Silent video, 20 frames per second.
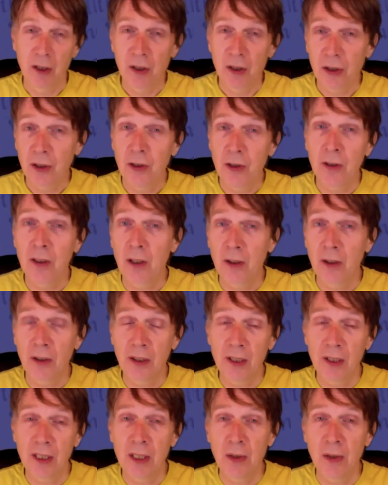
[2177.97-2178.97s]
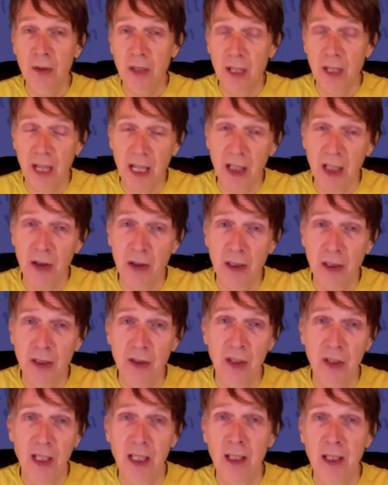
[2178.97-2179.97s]
Turn on the news and actually
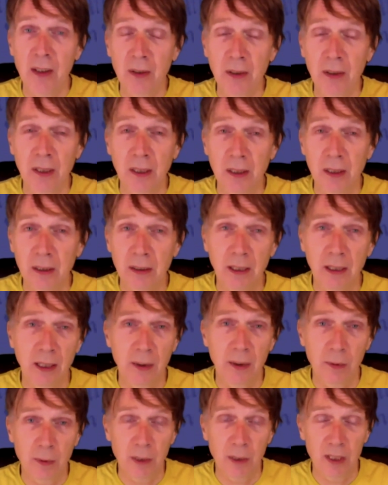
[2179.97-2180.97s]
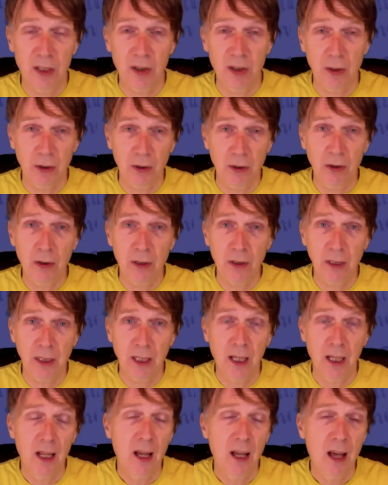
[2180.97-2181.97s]
take a good look at what is occurring
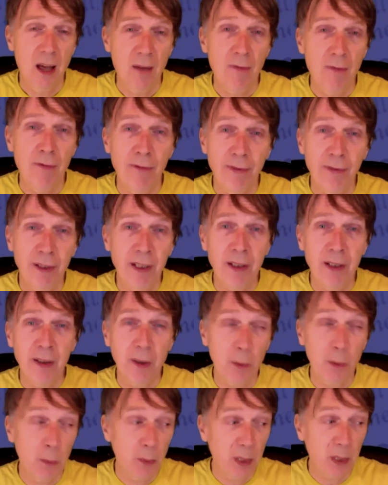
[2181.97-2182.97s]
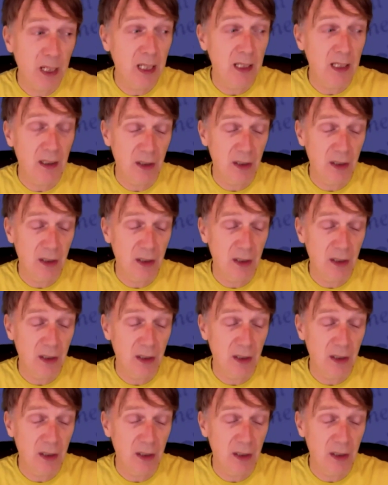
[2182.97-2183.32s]
and feel the pain.